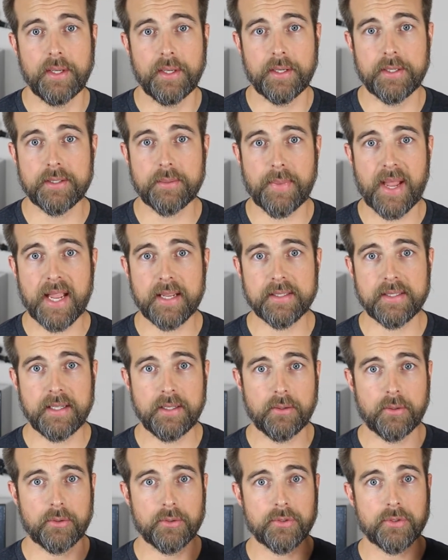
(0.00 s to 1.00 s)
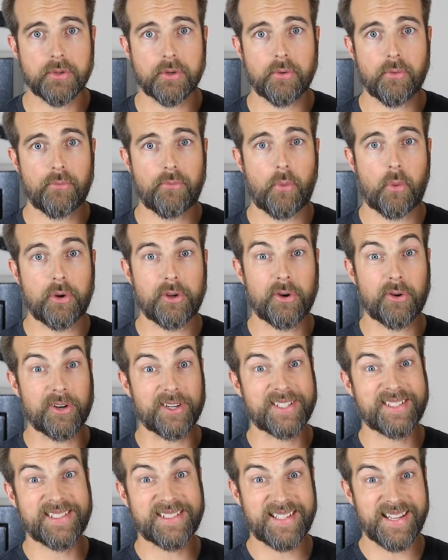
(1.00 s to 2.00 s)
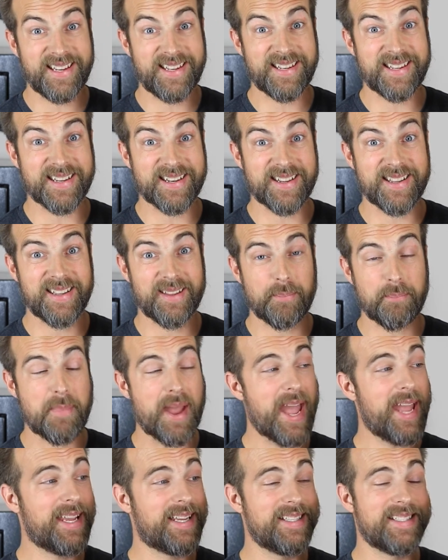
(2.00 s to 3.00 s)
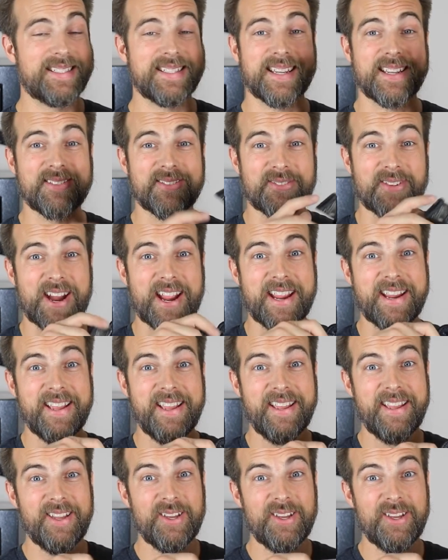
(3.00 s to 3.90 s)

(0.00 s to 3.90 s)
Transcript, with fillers: It is a magazine holster for your extended magazines, right?